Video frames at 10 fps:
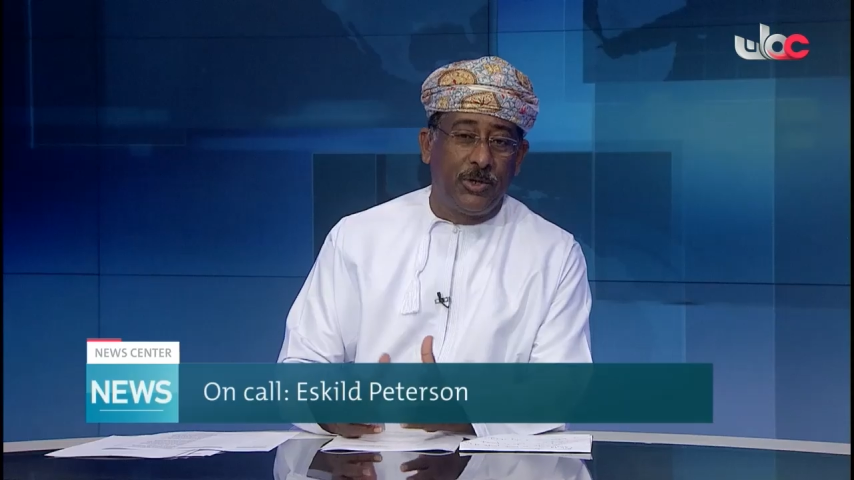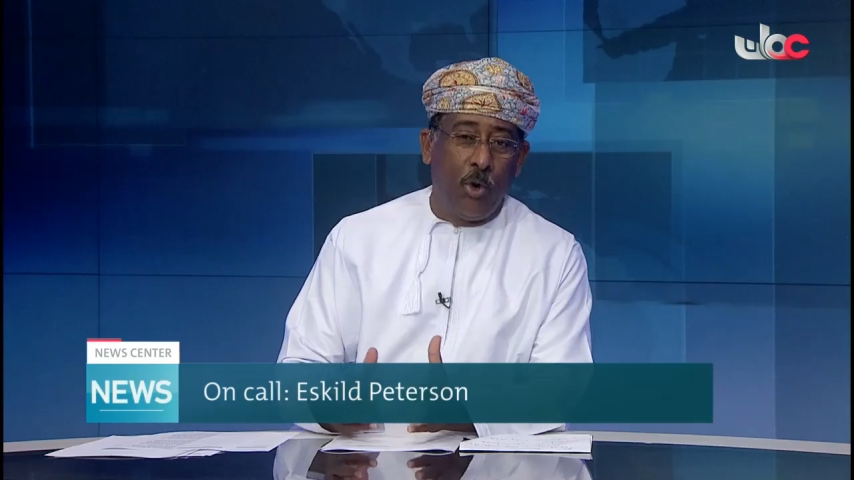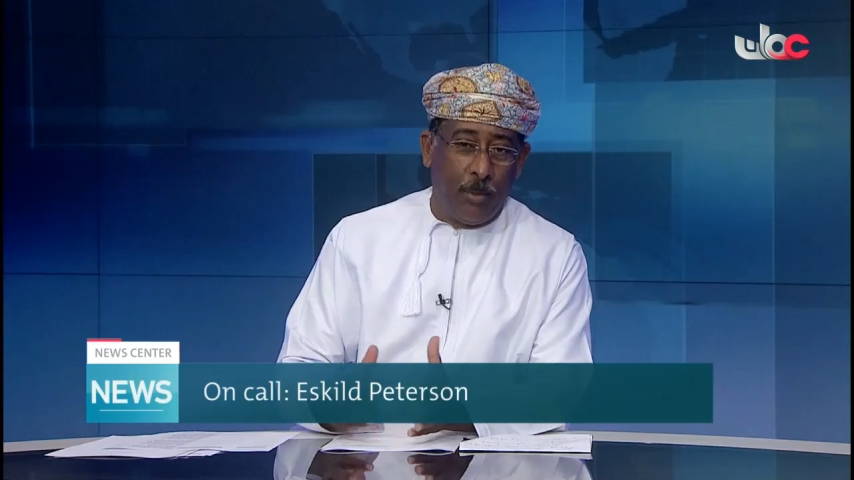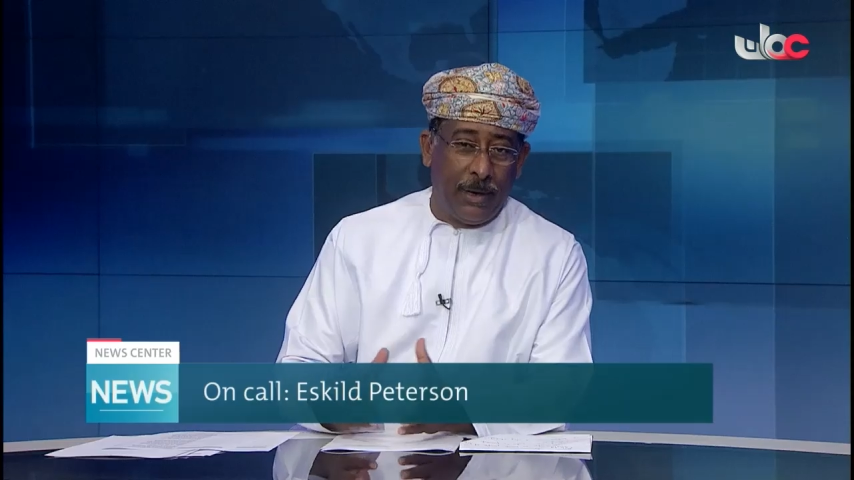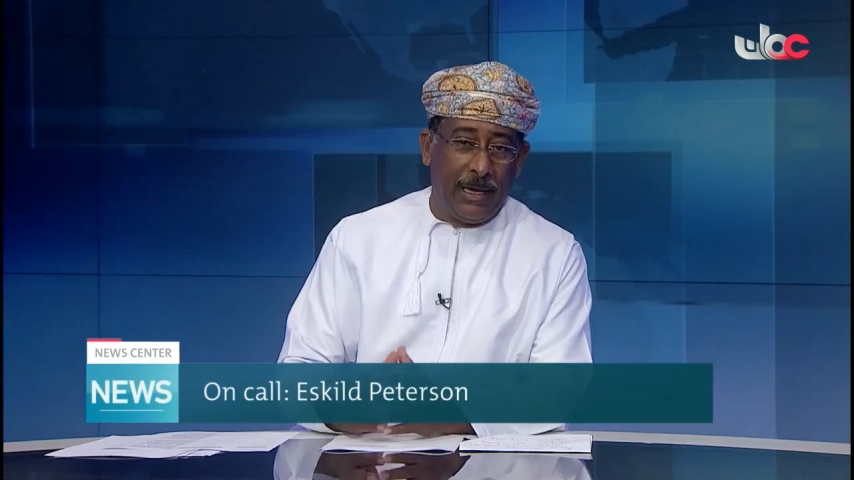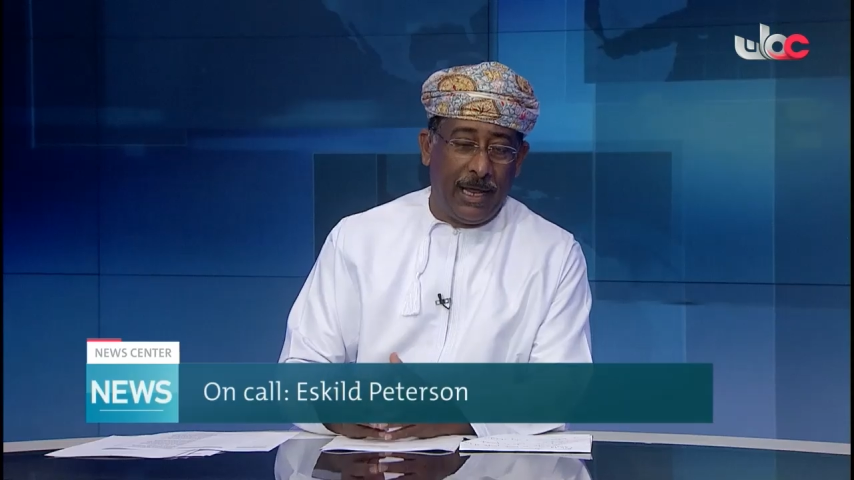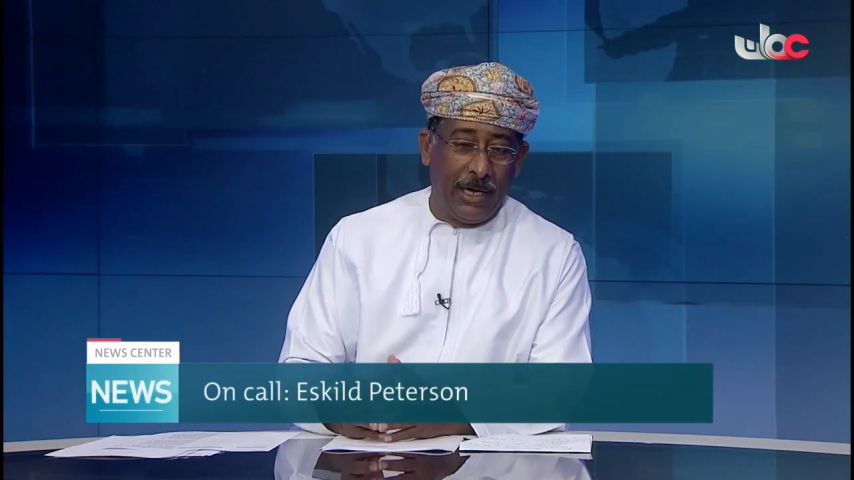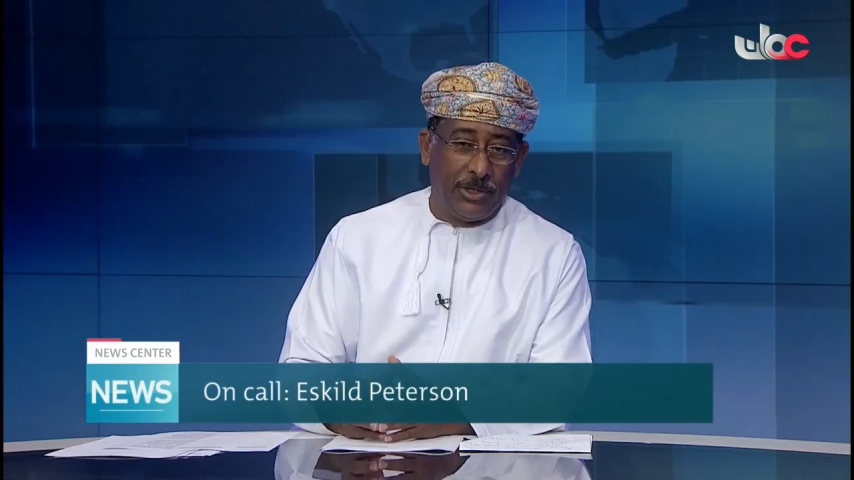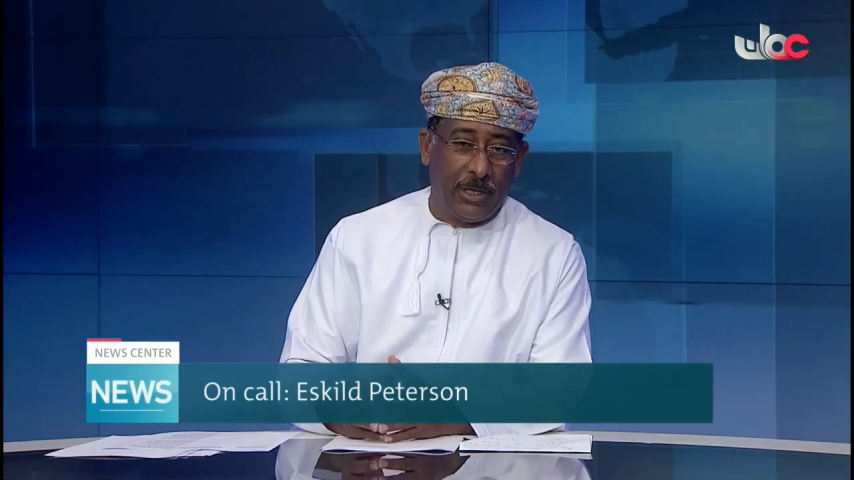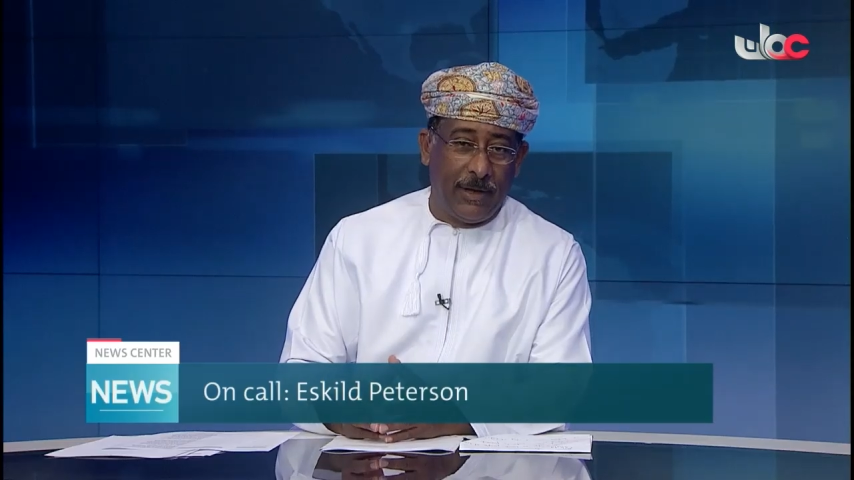normal
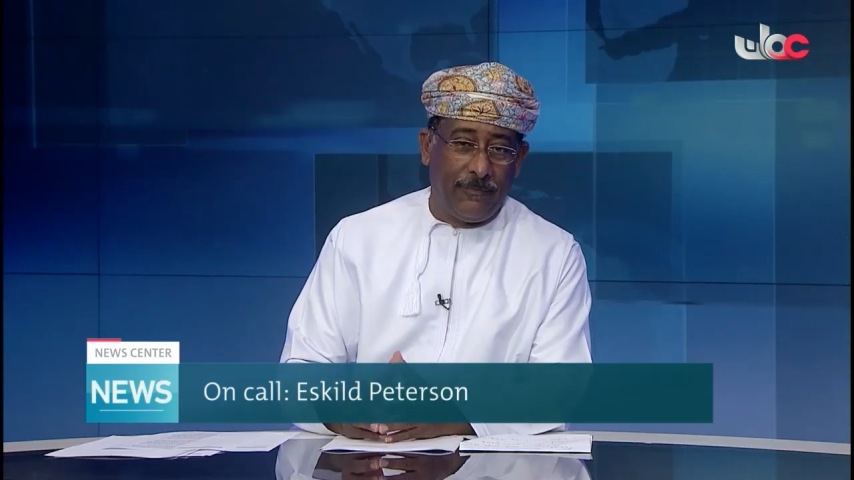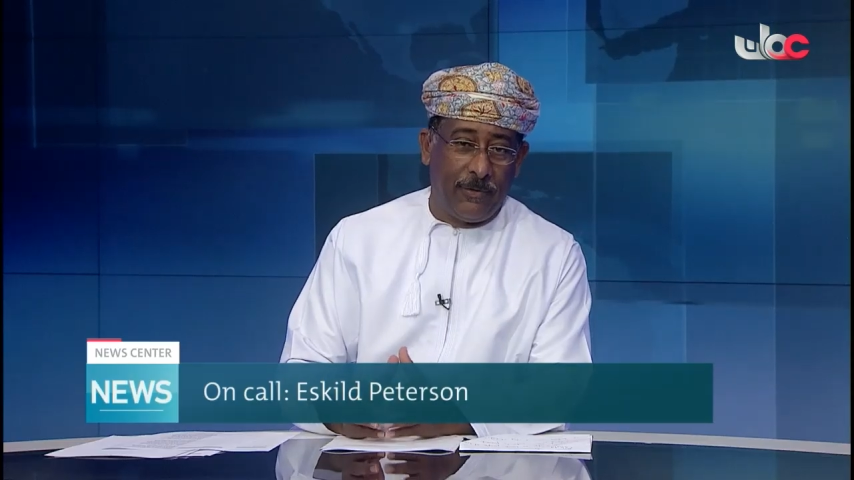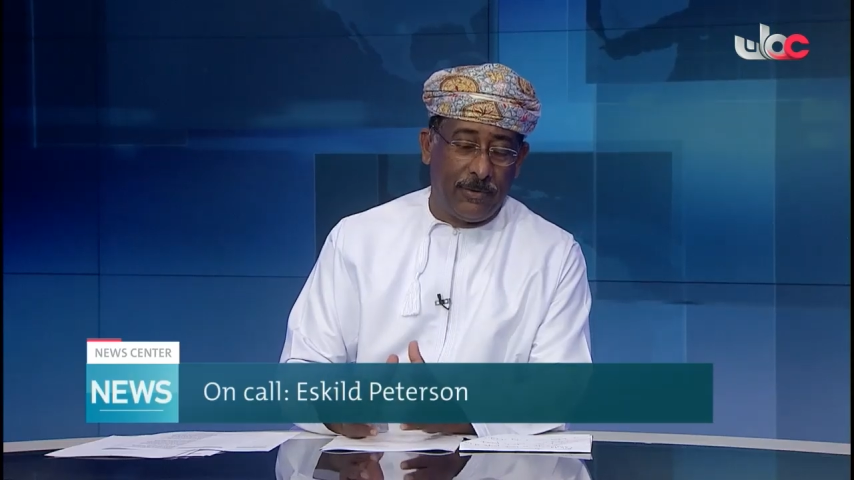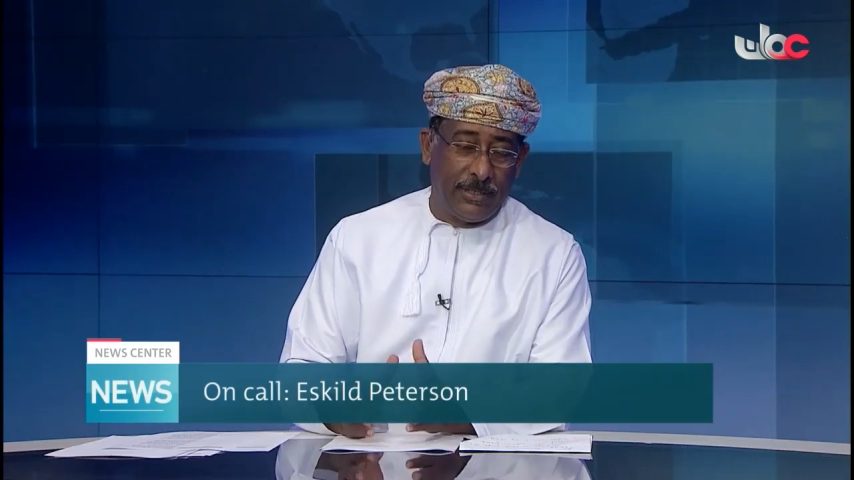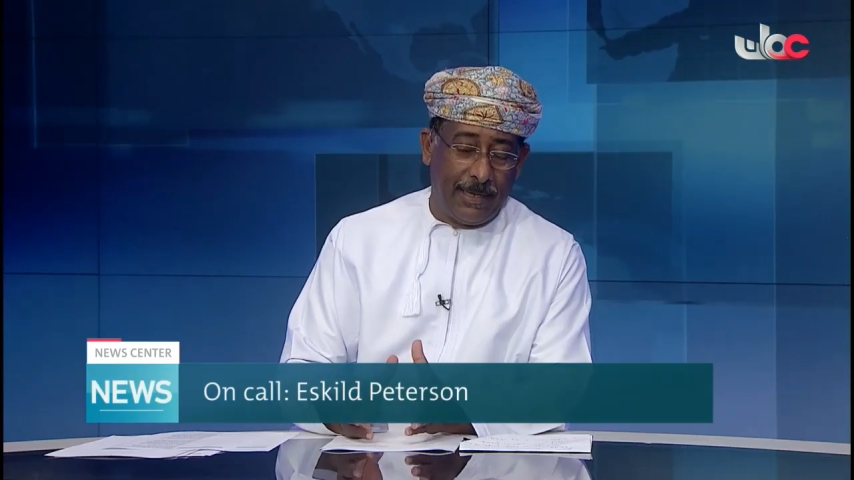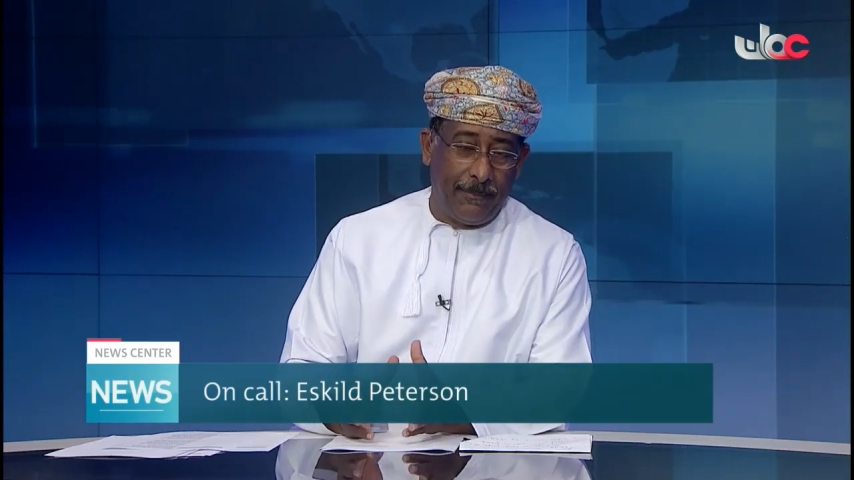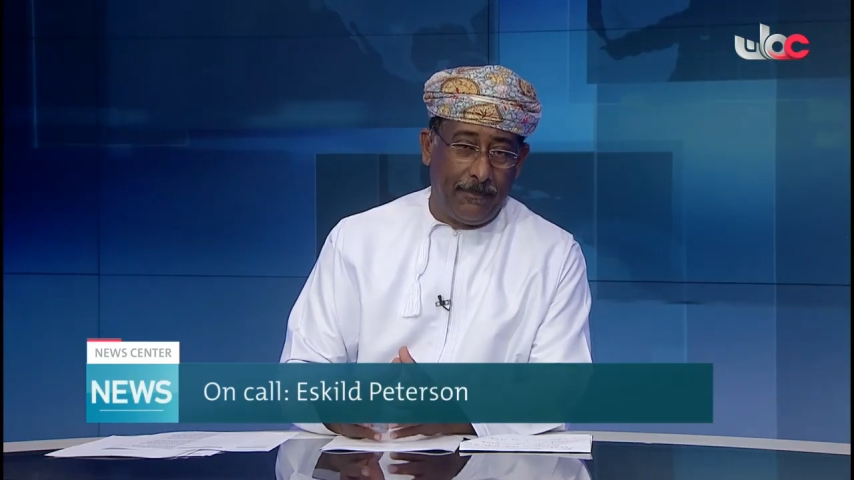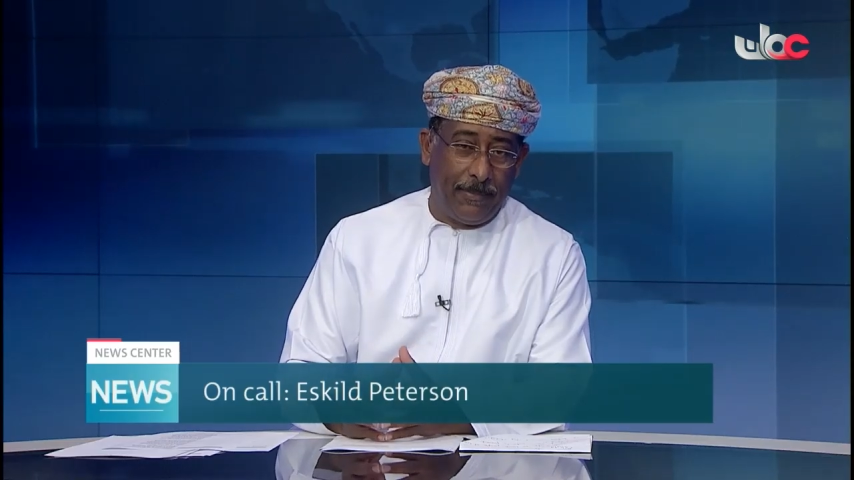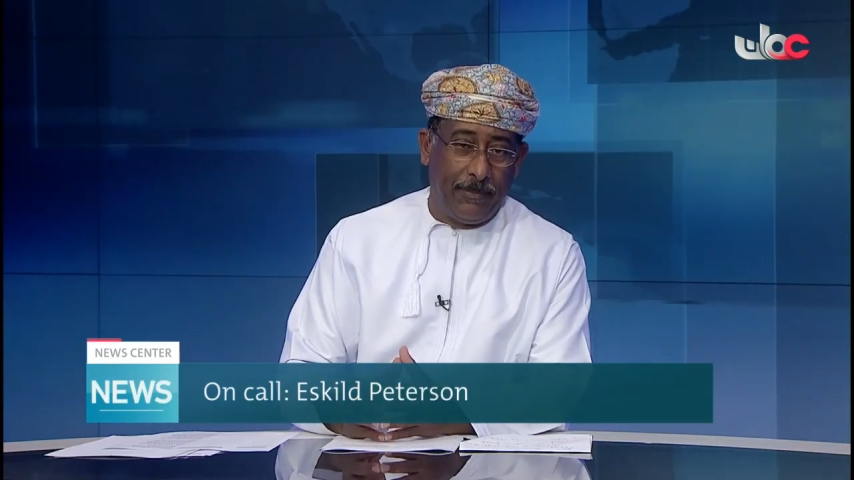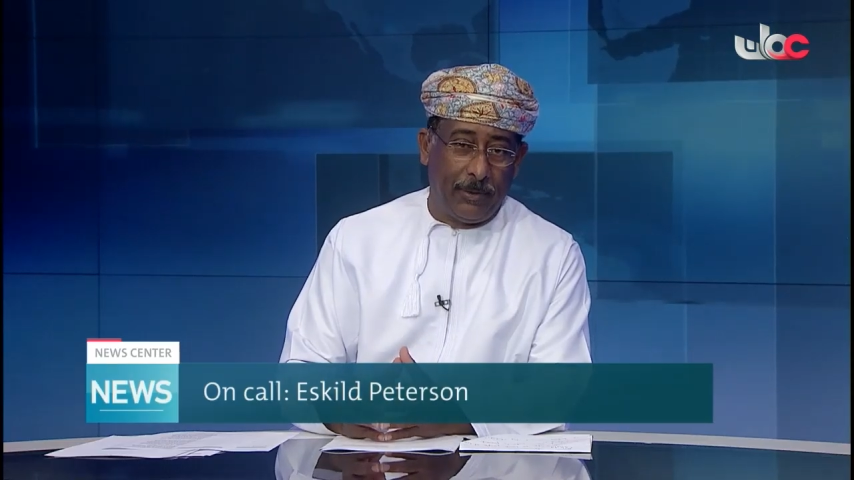actually for some
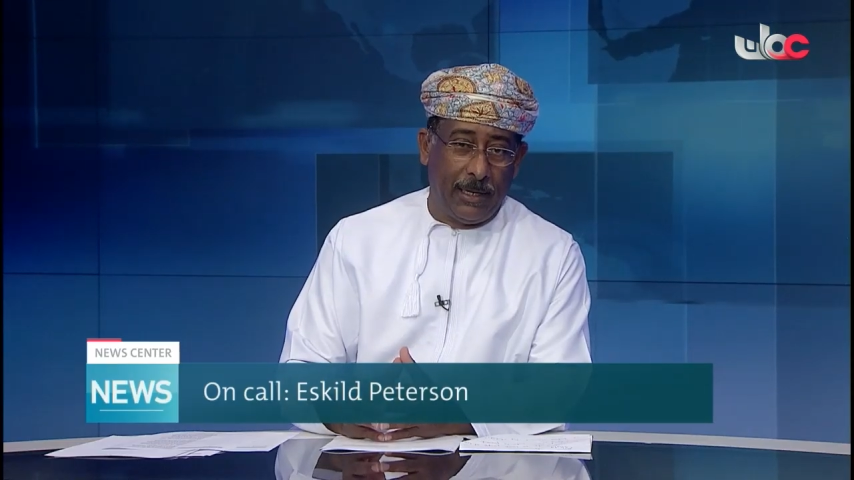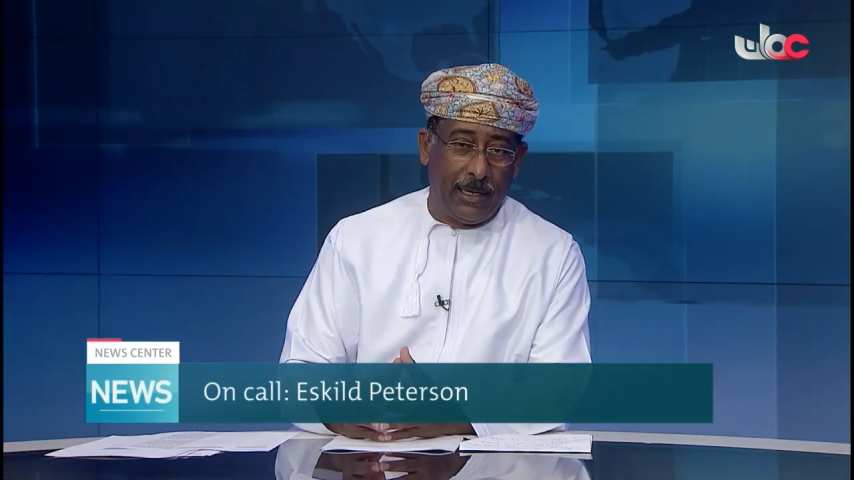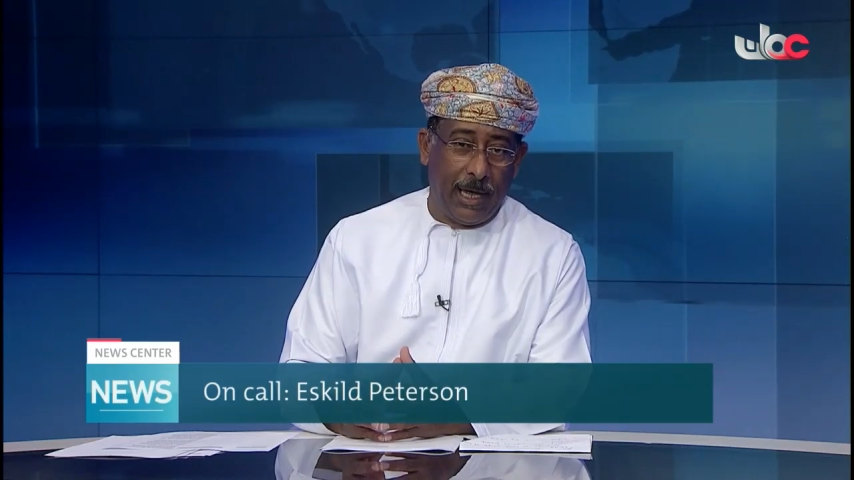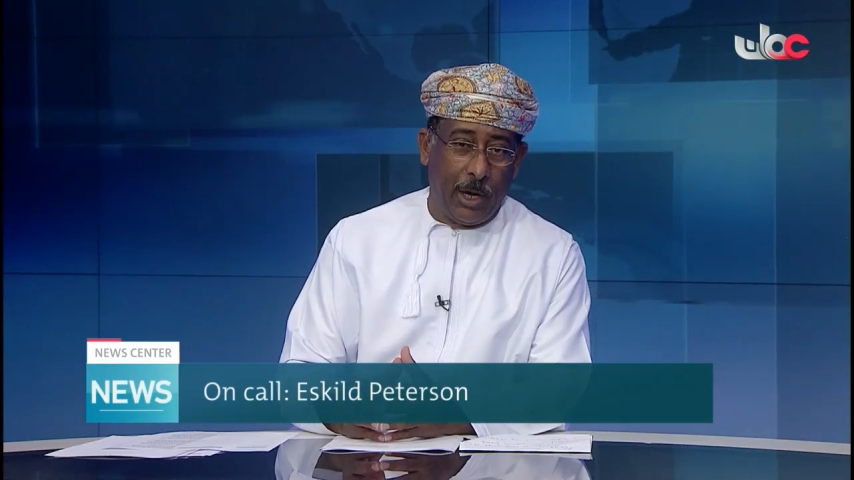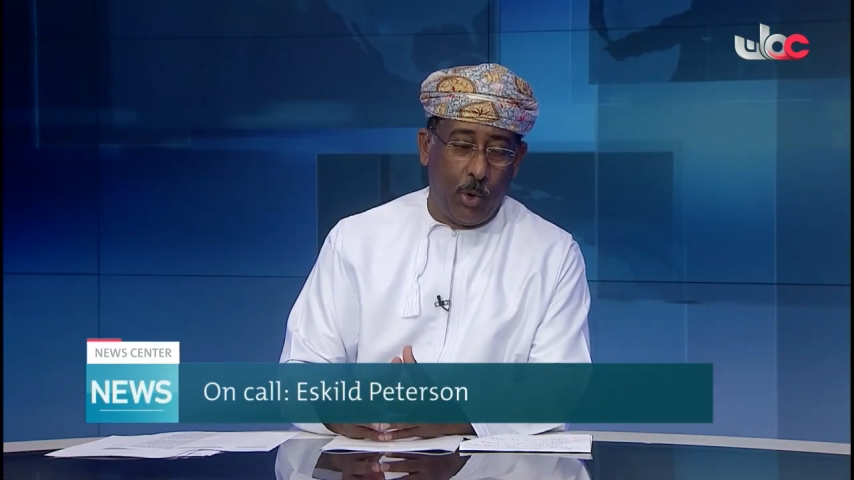people